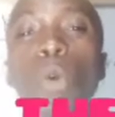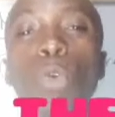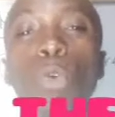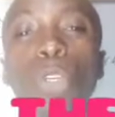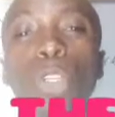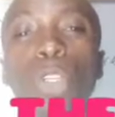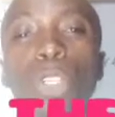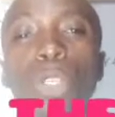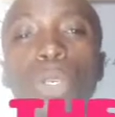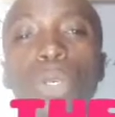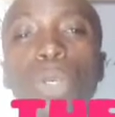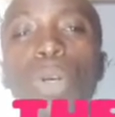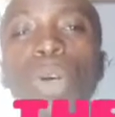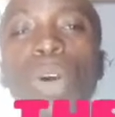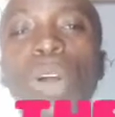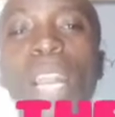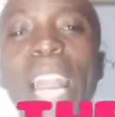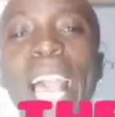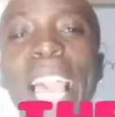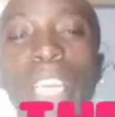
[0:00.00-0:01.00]
Would
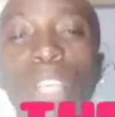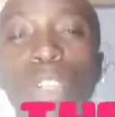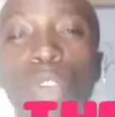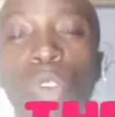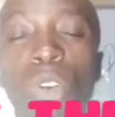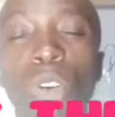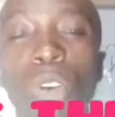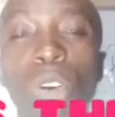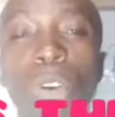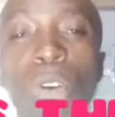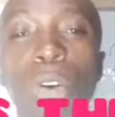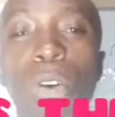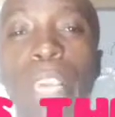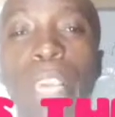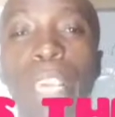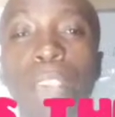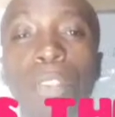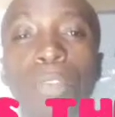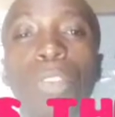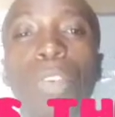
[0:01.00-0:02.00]
you like to
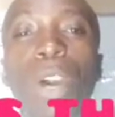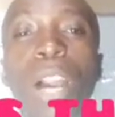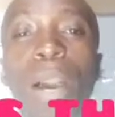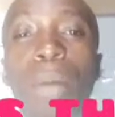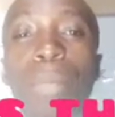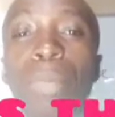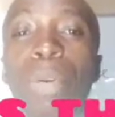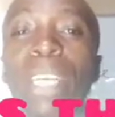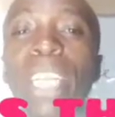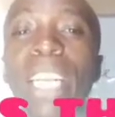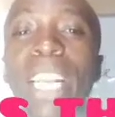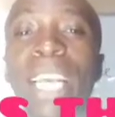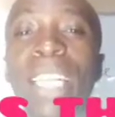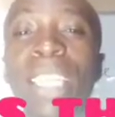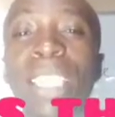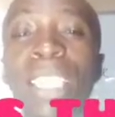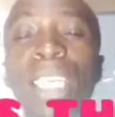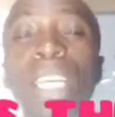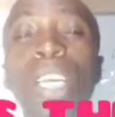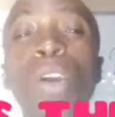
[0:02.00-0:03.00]
know if you are
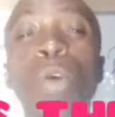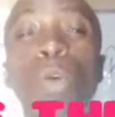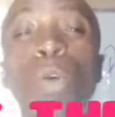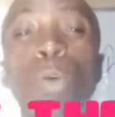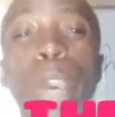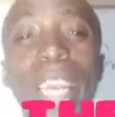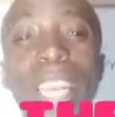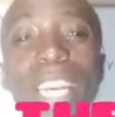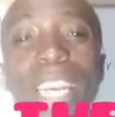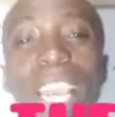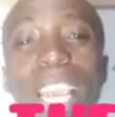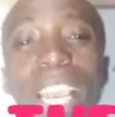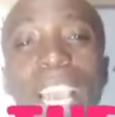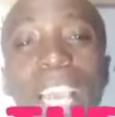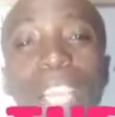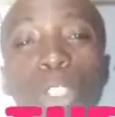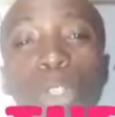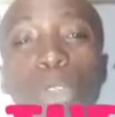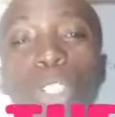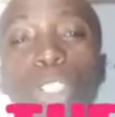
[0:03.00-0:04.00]
pregnant? When
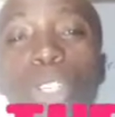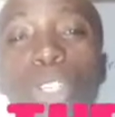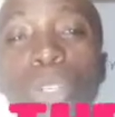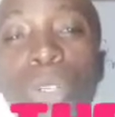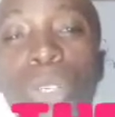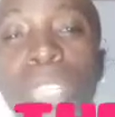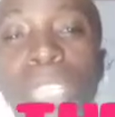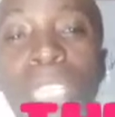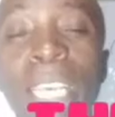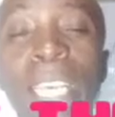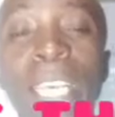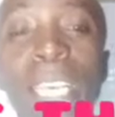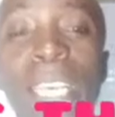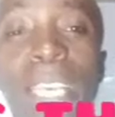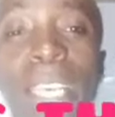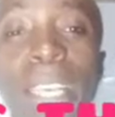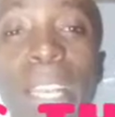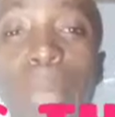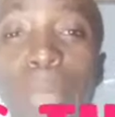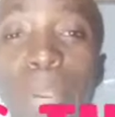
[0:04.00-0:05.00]
should you
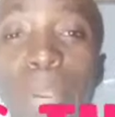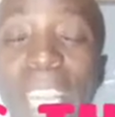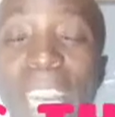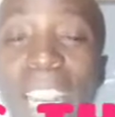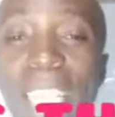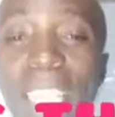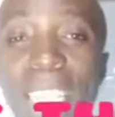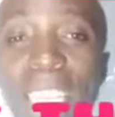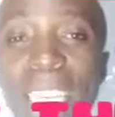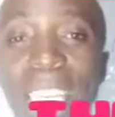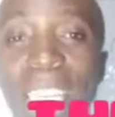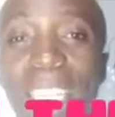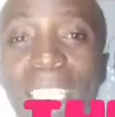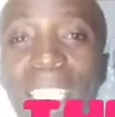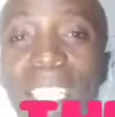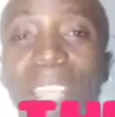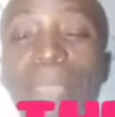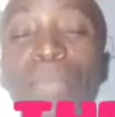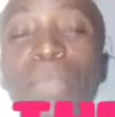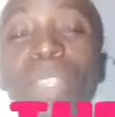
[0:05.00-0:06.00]
take the pregnancy
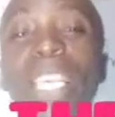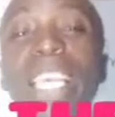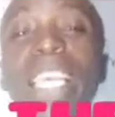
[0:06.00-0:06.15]
test?